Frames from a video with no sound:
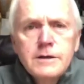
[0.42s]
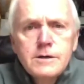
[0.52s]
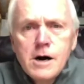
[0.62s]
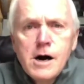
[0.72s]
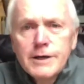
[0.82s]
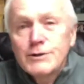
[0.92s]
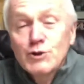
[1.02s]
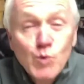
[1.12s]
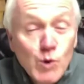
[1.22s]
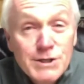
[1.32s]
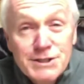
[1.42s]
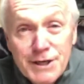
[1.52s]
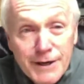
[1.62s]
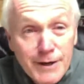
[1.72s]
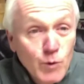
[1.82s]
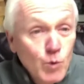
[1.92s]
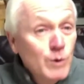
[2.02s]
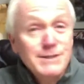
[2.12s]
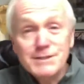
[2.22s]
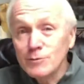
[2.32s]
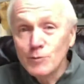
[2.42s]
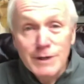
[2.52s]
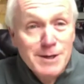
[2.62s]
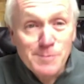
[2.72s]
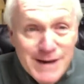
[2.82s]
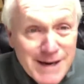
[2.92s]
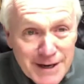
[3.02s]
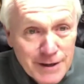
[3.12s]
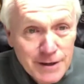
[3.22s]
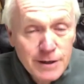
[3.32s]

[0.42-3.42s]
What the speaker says: College work study, what does it really mean?